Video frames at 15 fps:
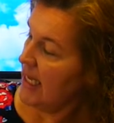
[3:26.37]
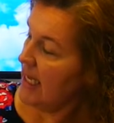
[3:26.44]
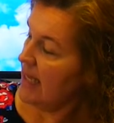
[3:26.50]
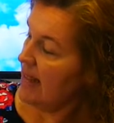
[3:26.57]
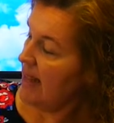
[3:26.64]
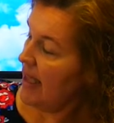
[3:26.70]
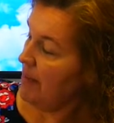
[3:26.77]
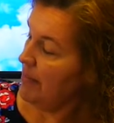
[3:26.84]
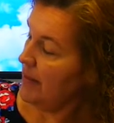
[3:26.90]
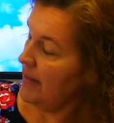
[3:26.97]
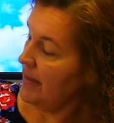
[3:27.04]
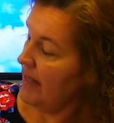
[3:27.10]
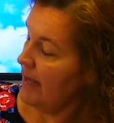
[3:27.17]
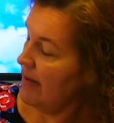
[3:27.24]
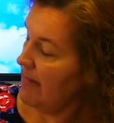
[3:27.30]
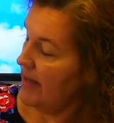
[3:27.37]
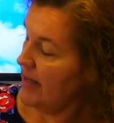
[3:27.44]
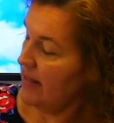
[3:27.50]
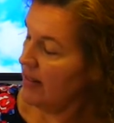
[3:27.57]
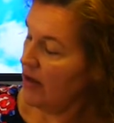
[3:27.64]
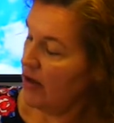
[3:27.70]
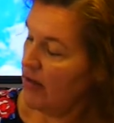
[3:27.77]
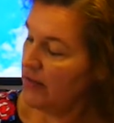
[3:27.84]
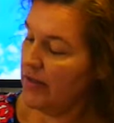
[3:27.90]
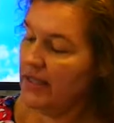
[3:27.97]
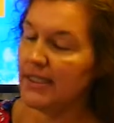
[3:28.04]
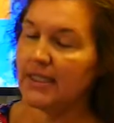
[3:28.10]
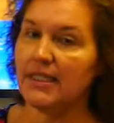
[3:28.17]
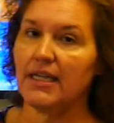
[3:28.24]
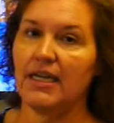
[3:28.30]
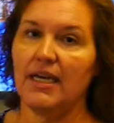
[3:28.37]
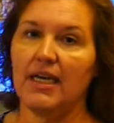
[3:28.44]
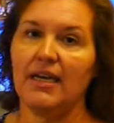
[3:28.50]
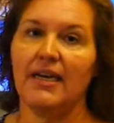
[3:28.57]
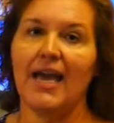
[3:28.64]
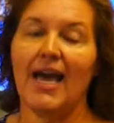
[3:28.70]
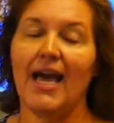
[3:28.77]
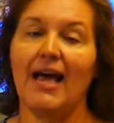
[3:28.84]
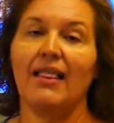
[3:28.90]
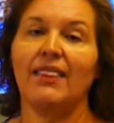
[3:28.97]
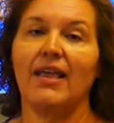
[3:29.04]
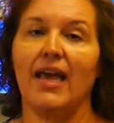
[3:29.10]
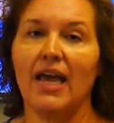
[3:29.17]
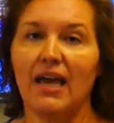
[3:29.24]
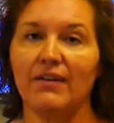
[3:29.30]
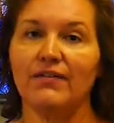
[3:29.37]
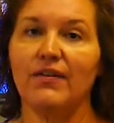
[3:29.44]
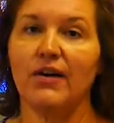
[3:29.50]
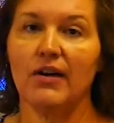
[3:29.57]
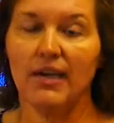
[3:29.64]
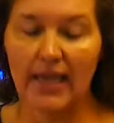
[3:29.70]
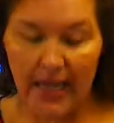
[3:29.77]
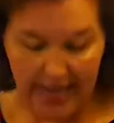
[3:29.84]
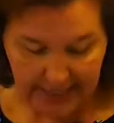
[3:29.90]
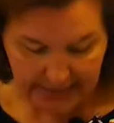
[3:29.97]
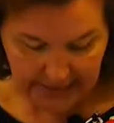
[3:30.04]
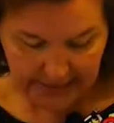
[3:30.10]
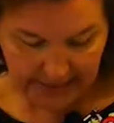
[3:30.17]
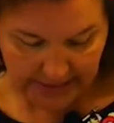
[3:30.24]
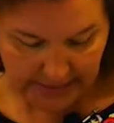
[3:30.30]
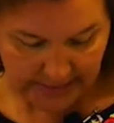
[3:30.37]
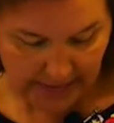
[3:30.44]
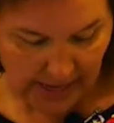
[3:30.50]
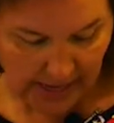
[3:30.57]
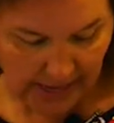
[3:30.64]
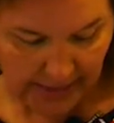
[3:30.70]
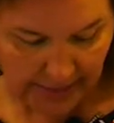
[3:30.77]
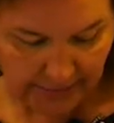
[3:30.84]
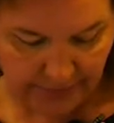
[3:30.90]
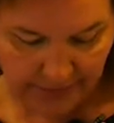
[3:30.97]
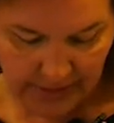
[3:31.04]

He that believeth on the Son hath everlasting life,